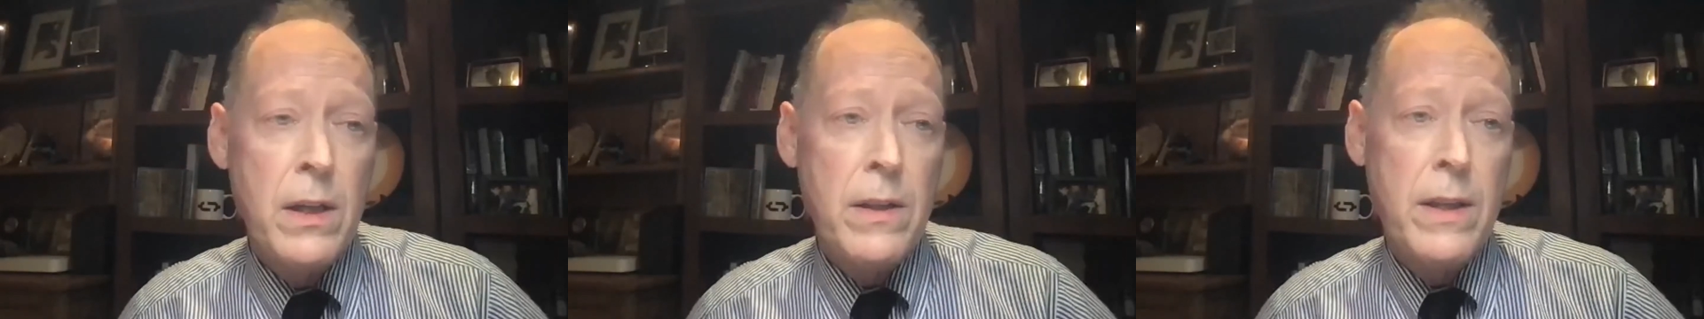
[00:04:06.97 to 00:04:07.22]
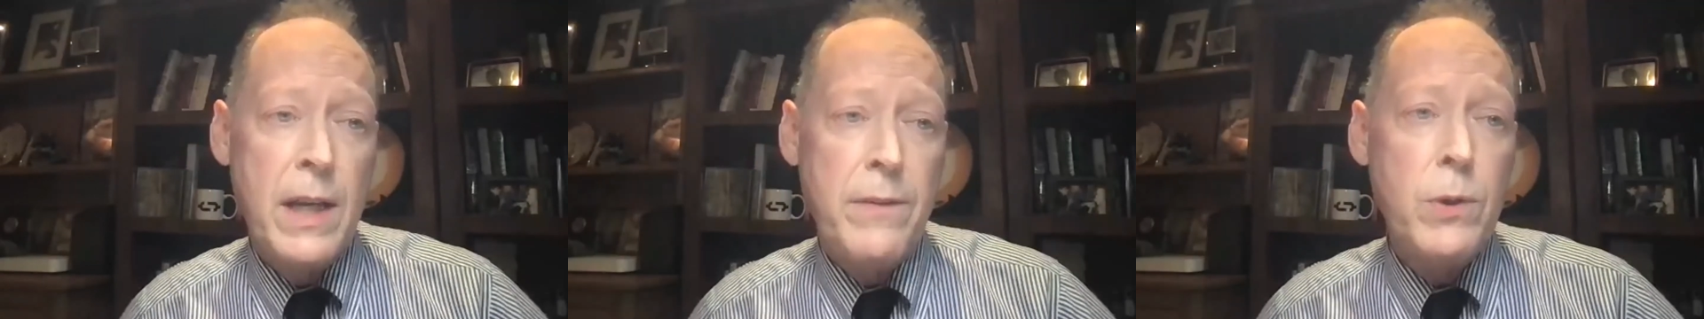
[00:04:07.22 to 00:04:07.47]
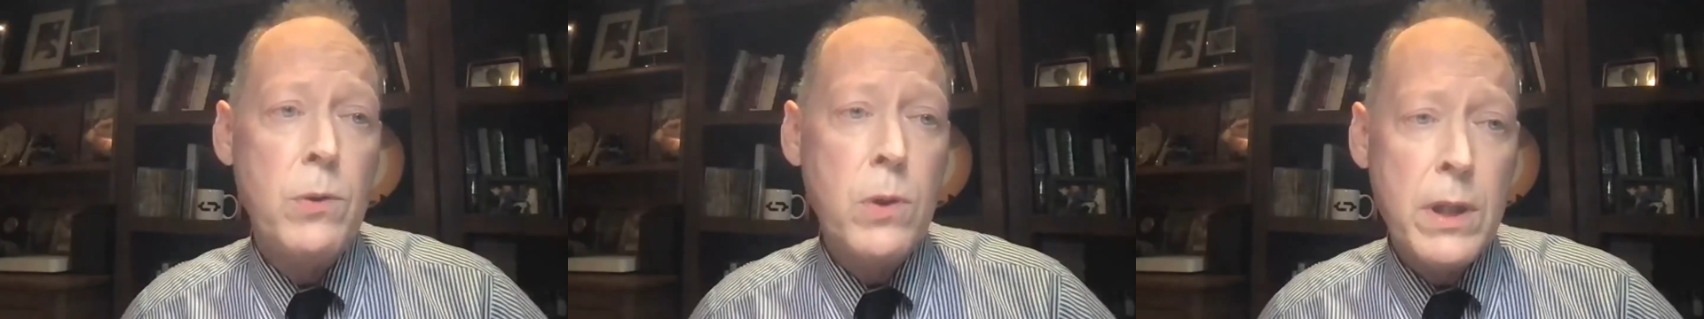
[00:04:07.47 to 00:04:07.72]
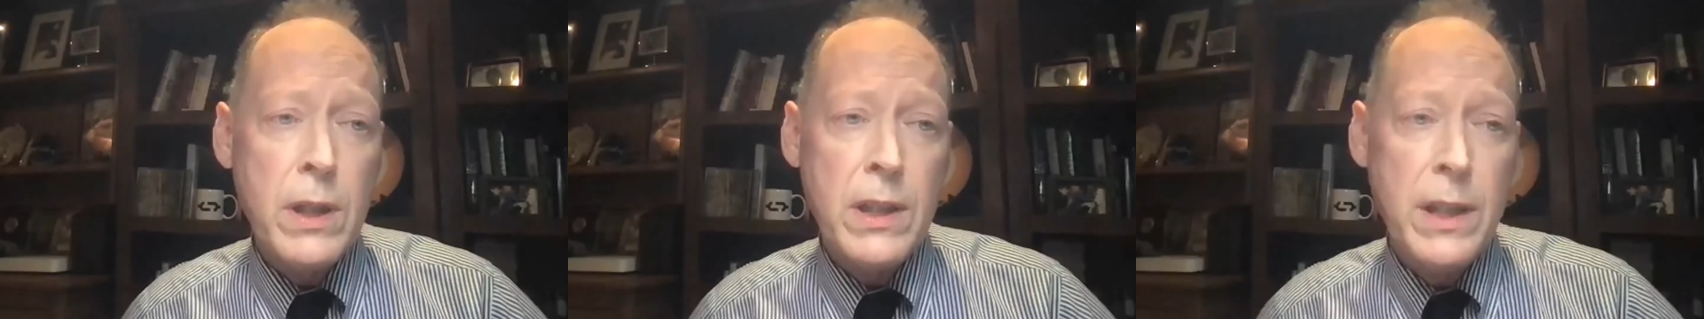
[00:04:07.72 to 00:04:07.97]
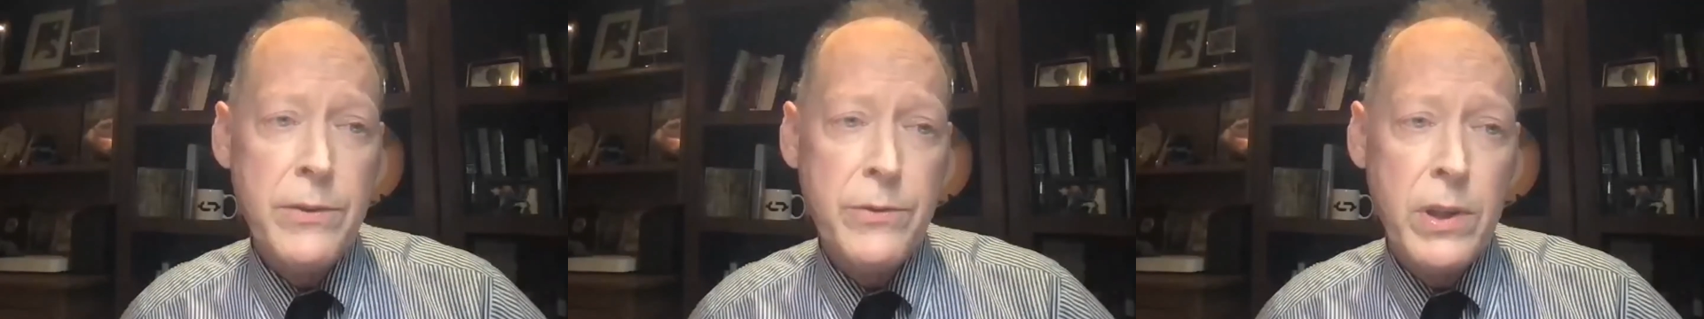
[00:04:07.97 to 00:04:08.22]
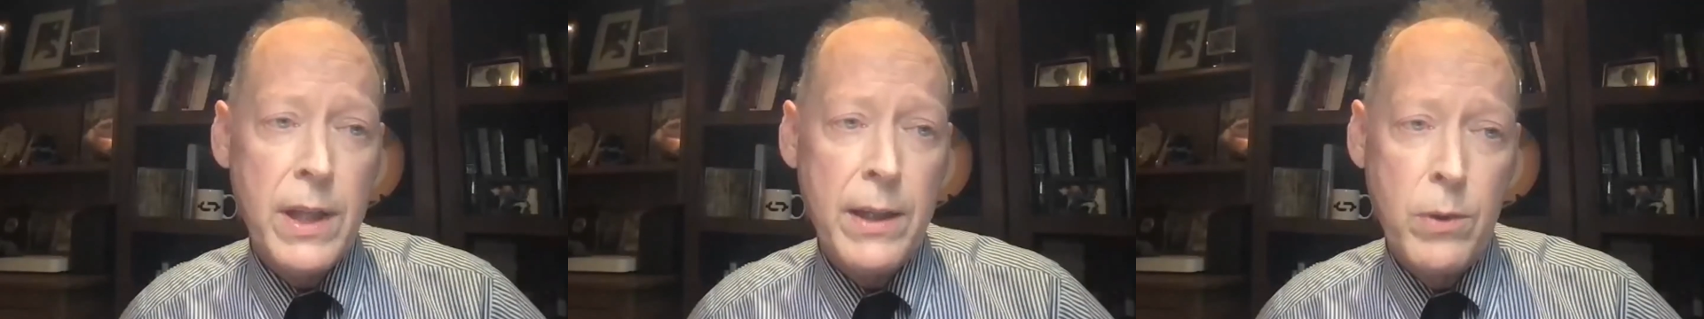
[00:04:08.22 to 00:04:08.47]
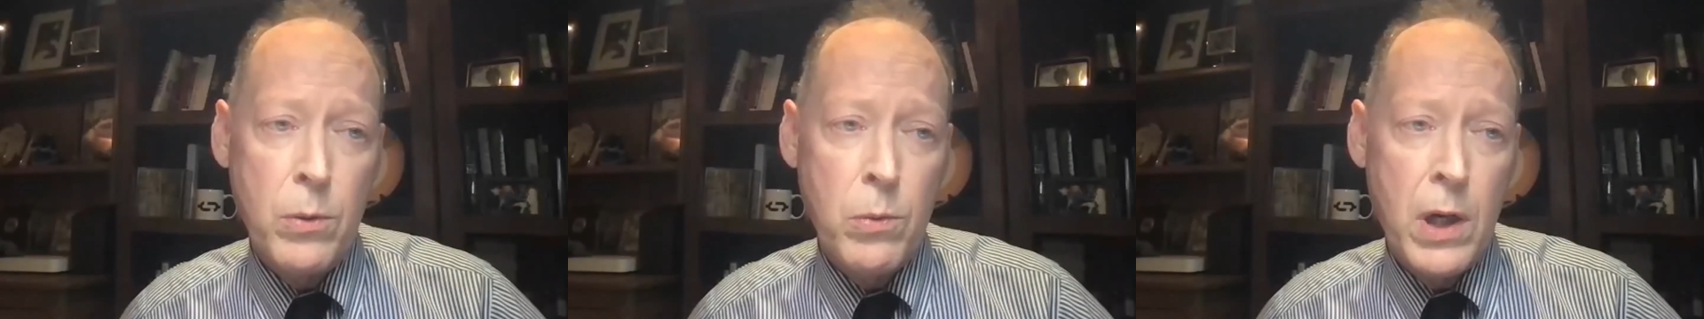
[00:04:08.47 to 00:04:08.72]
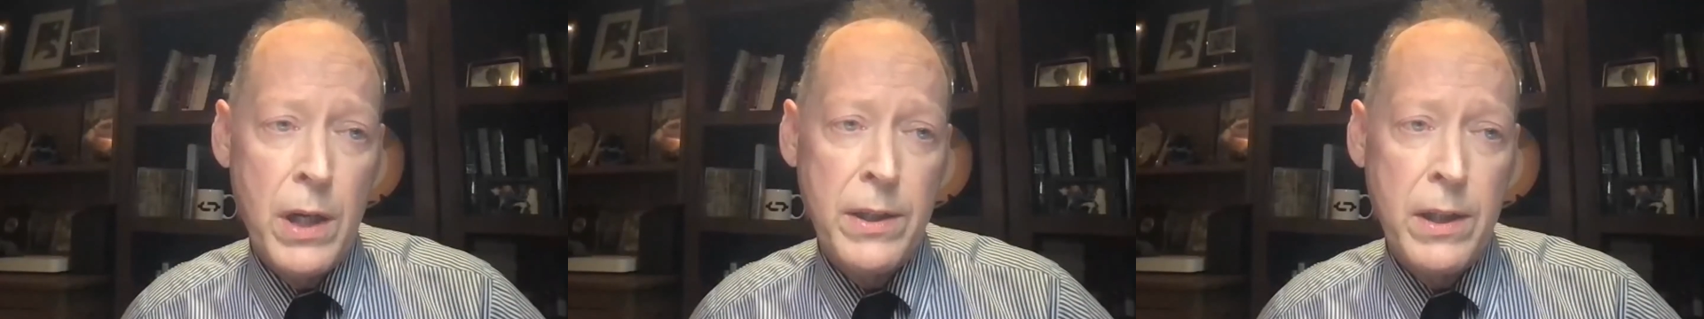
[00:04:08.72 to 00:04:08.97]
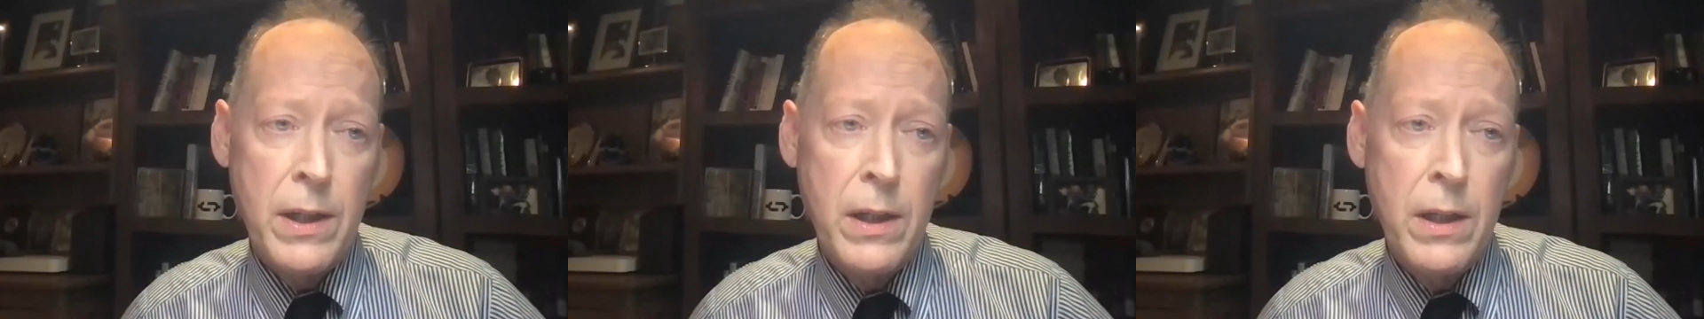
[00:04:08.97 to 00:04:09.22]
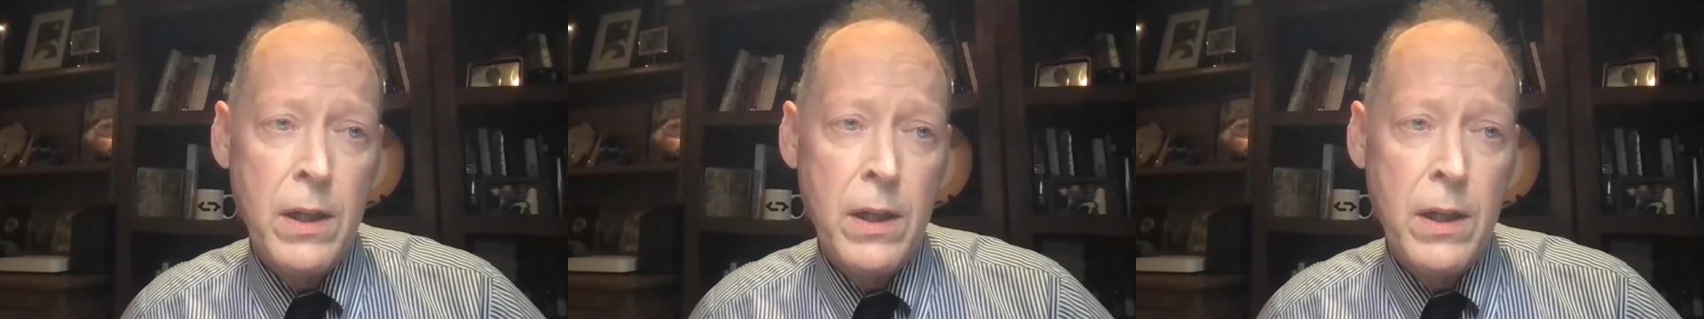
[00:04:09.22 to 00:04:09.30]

that if you look at a country like Rwanda,